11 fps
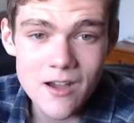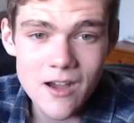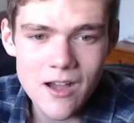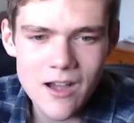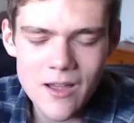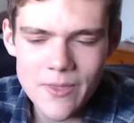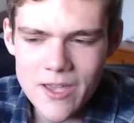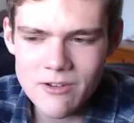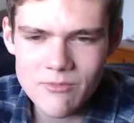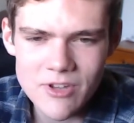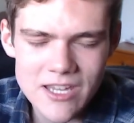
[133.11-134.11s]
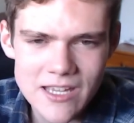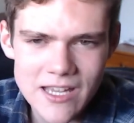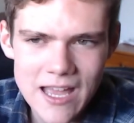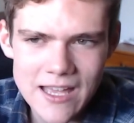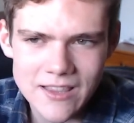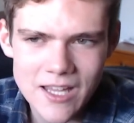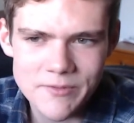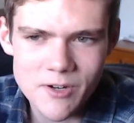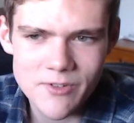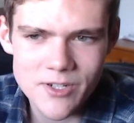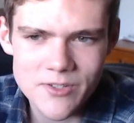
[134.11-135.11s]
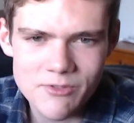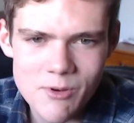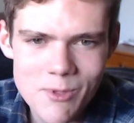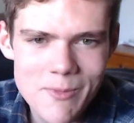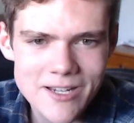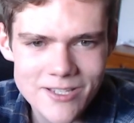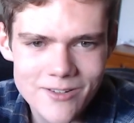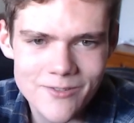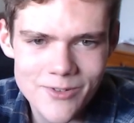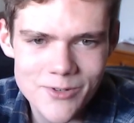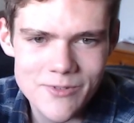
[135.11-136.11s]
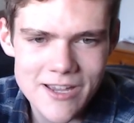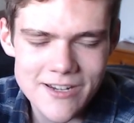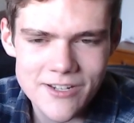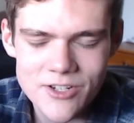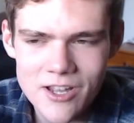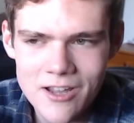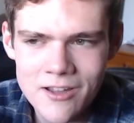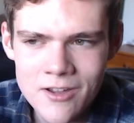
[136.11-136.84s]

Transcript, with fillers: Uh, and then we had leftovers from the Mexican food we had yesterday,